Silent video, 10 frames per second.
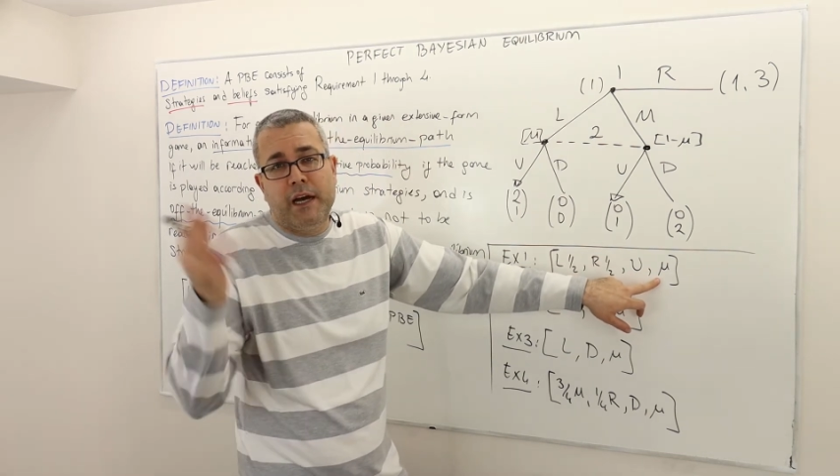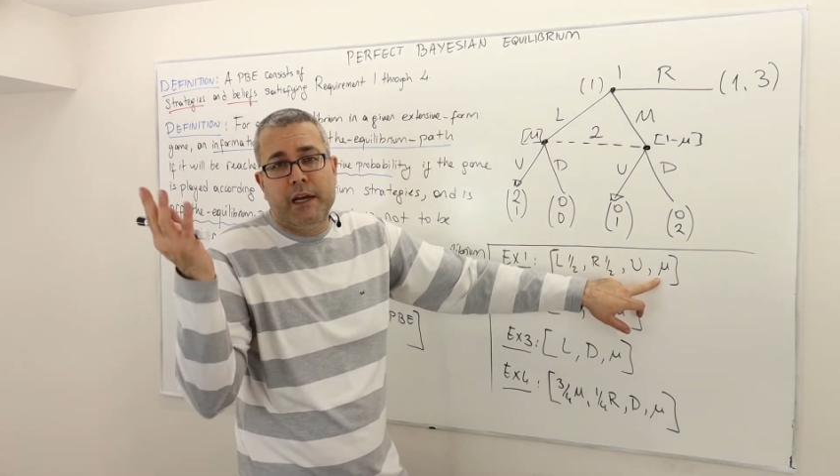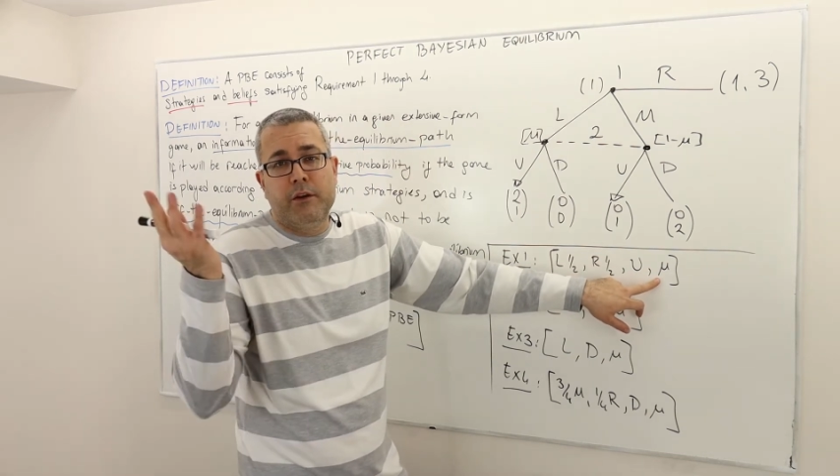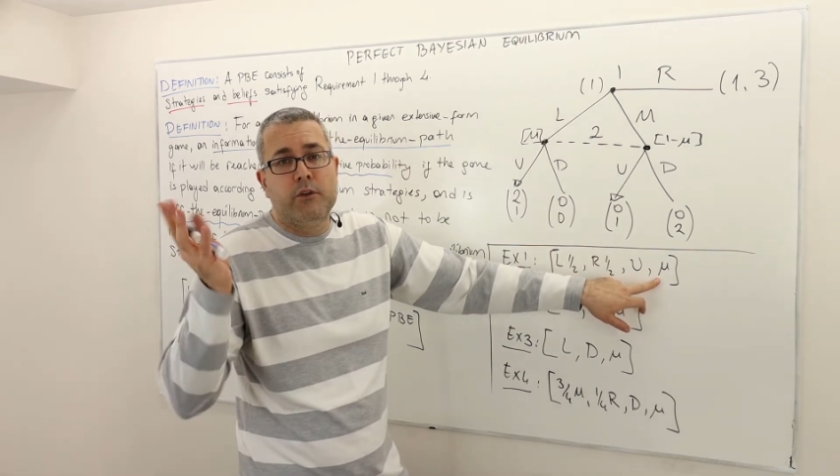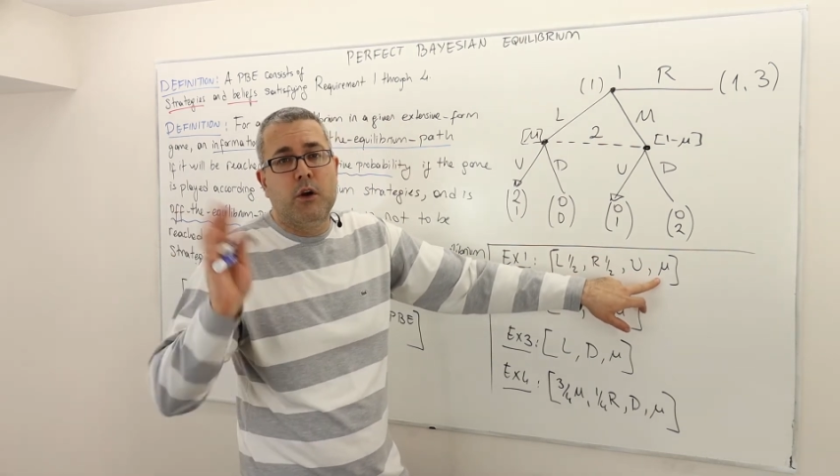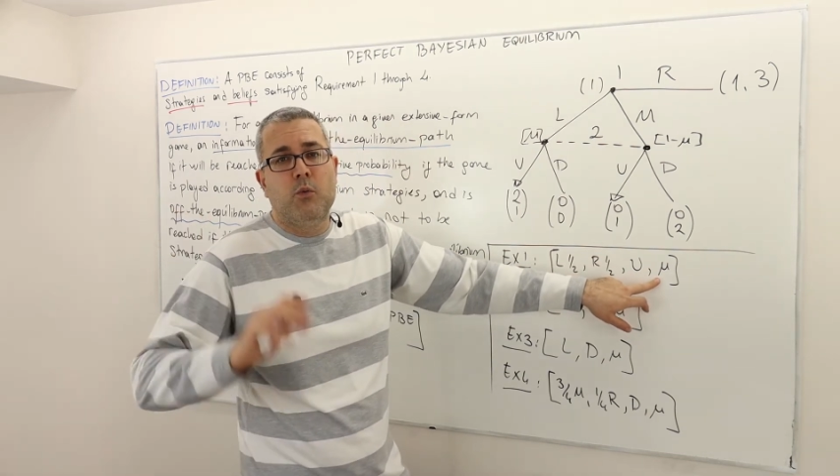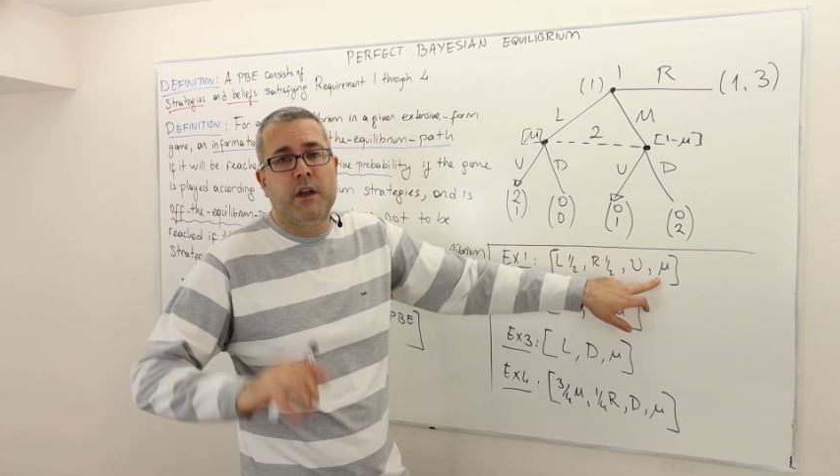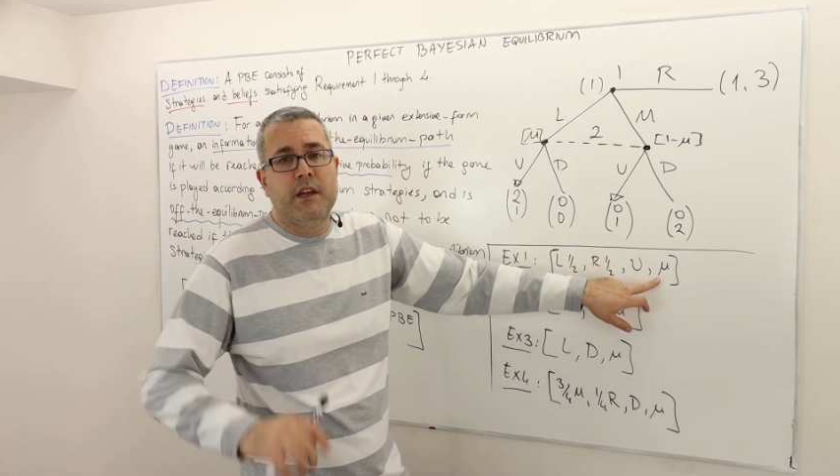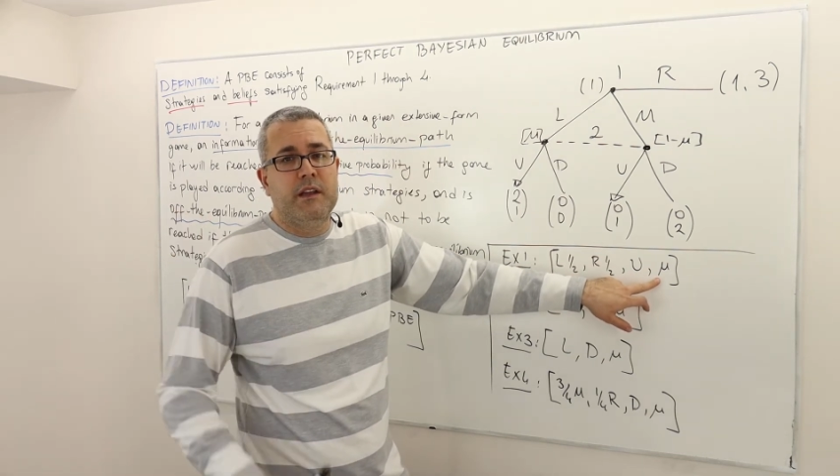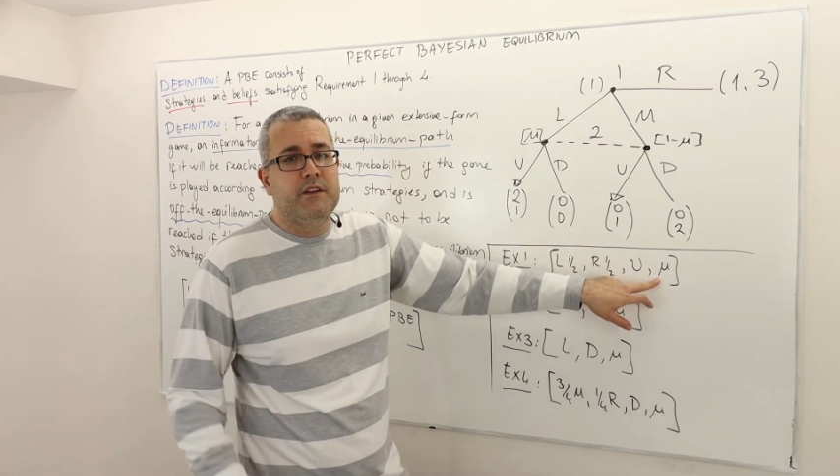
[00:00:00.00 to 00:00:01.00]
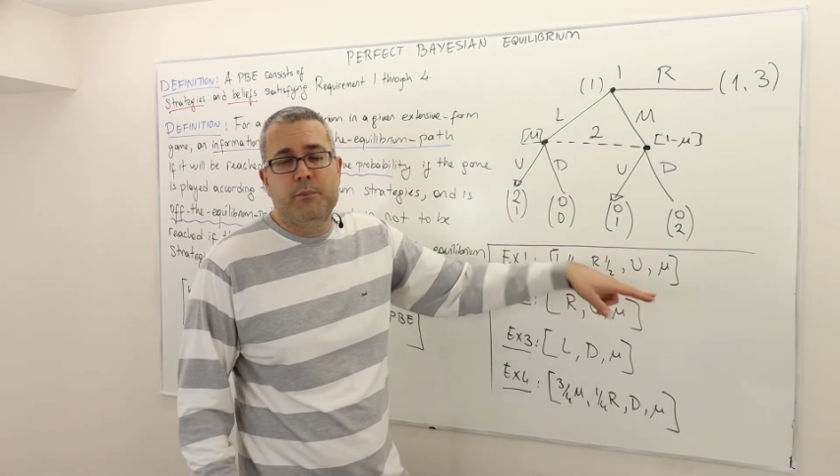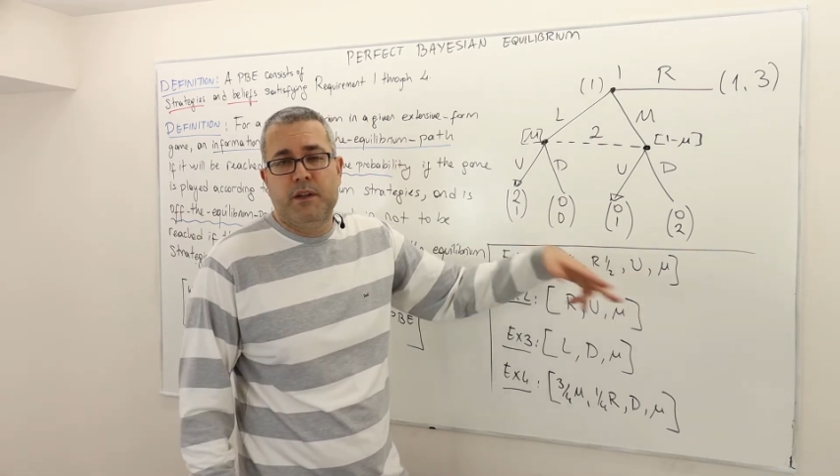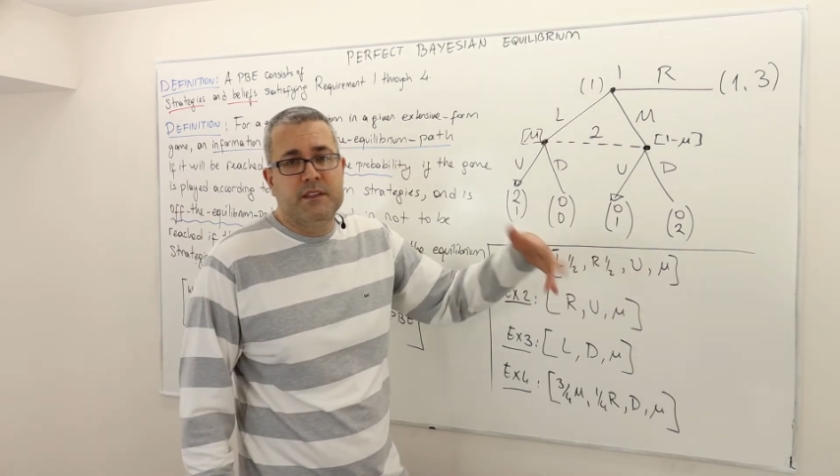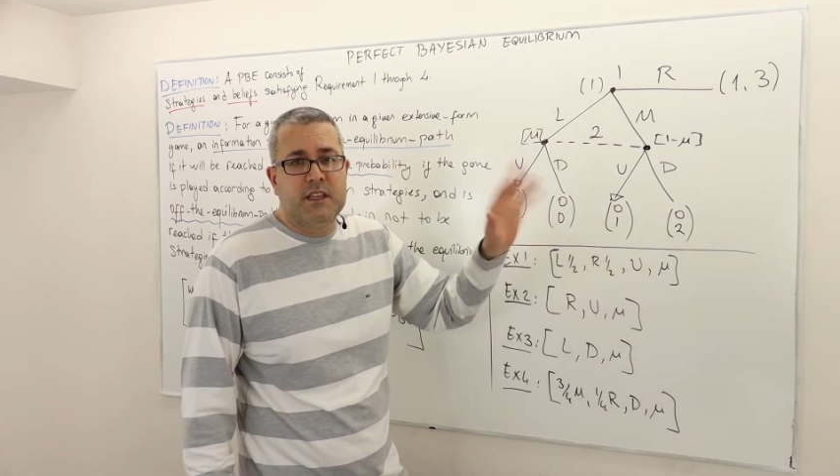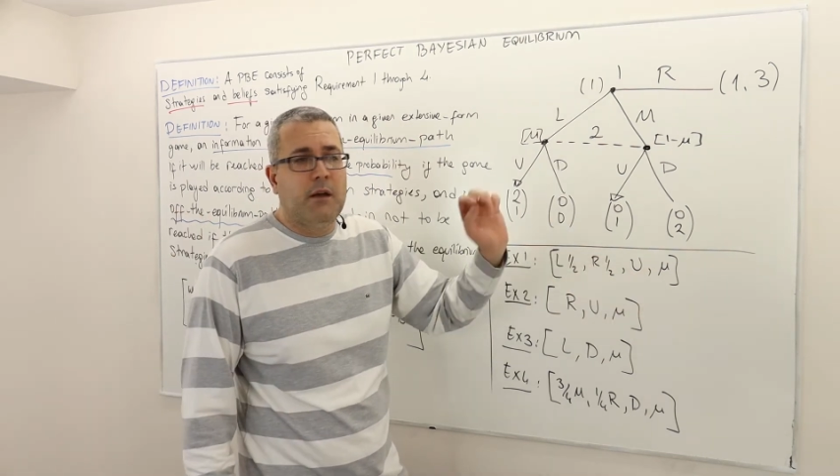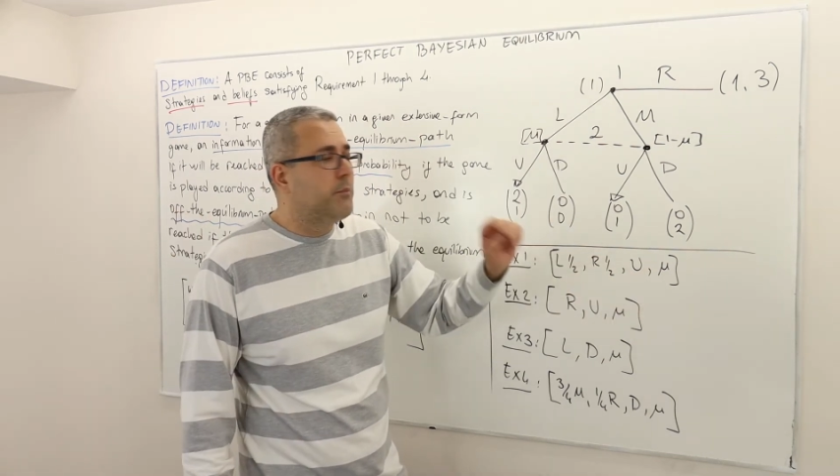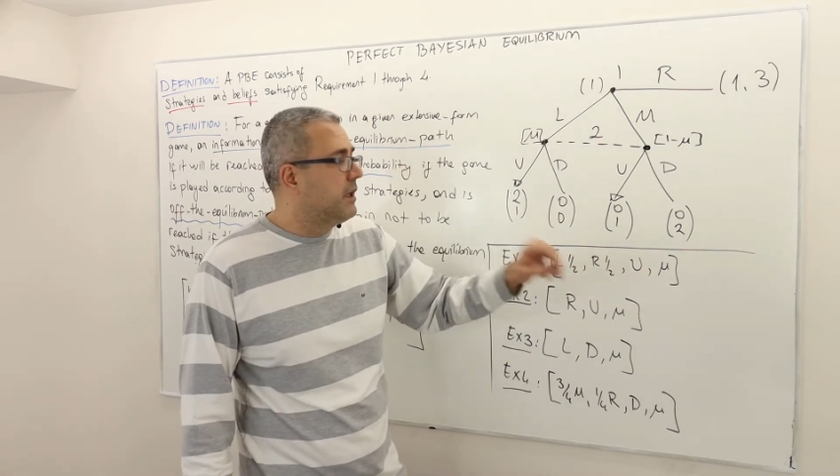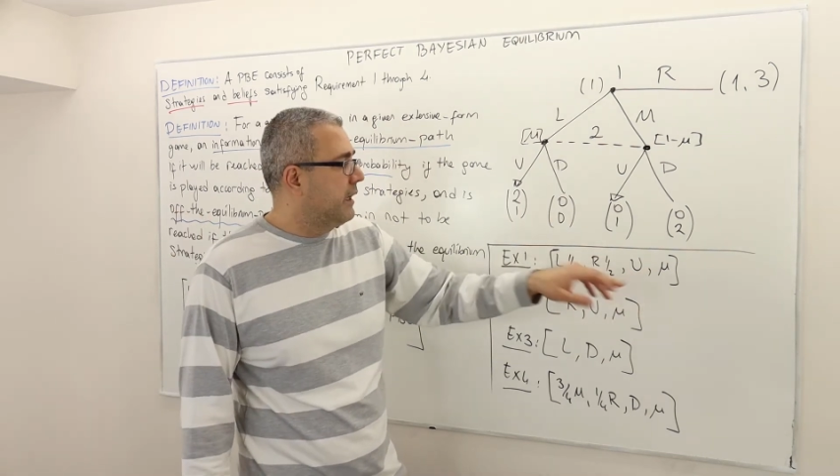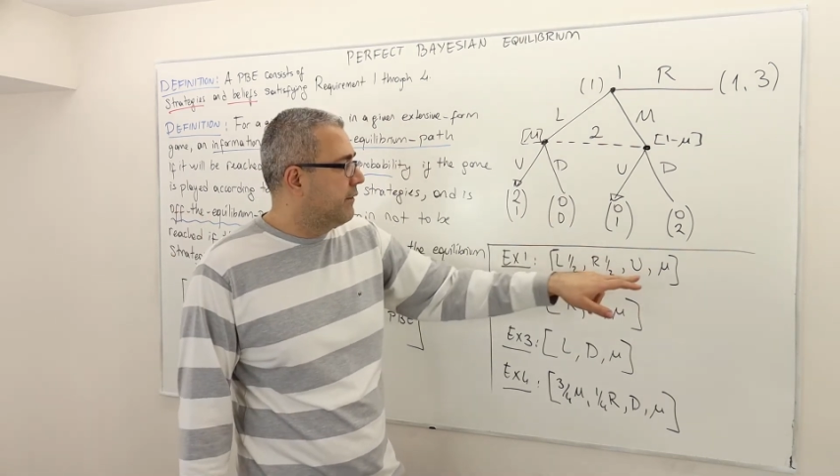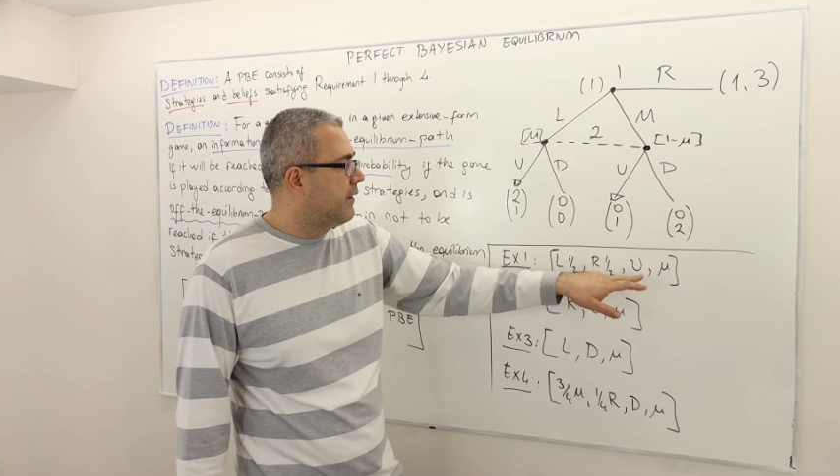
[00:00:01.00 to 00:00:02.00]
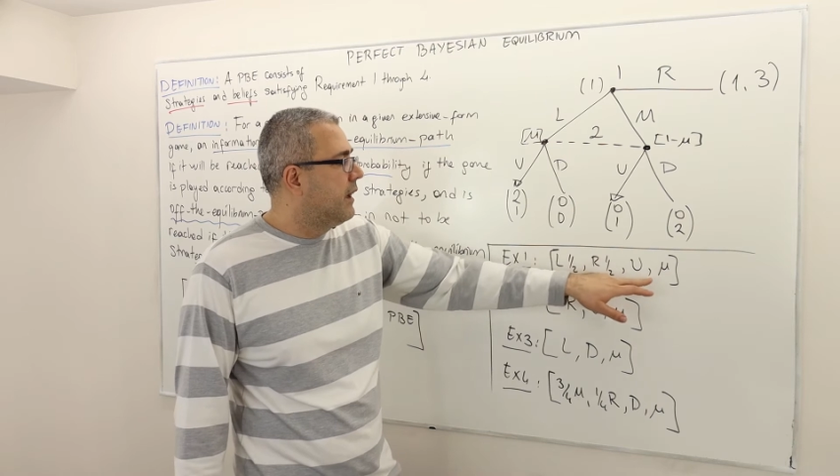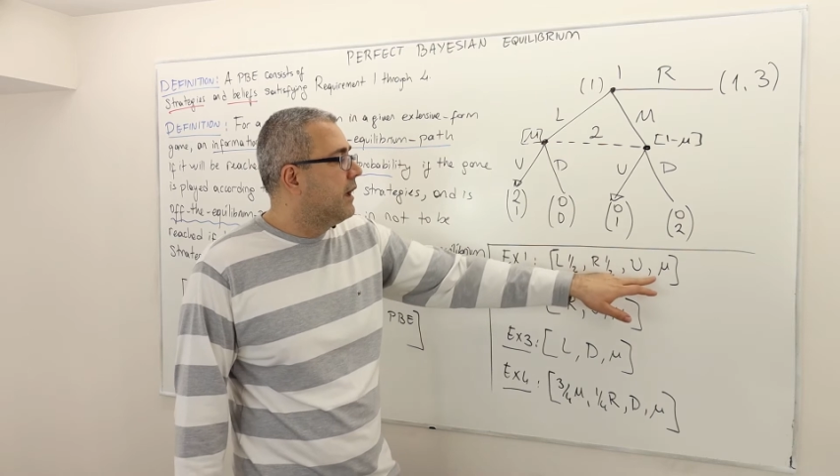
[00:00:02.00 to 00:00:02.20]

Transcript: I don't know what it is, but some belief.